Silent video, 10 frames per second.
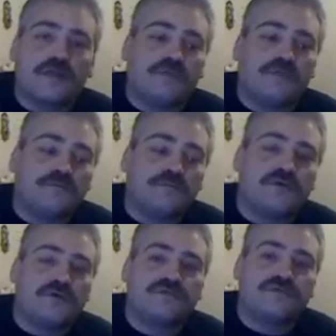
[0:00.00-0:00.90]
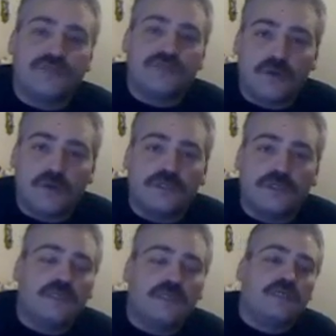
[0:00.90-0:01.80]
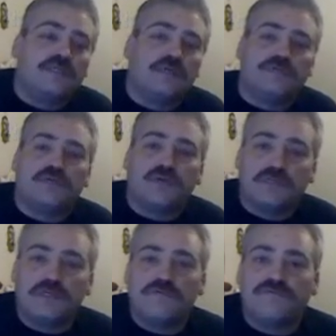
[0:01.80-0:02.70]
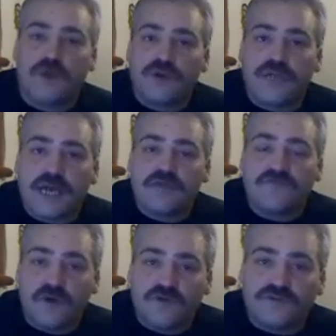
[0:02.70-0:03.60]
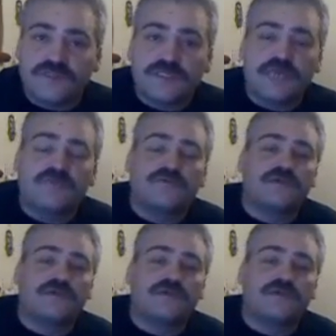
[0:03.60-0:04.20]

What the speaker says: people, because if they don't, they'll be quickly voted out of office. Like, for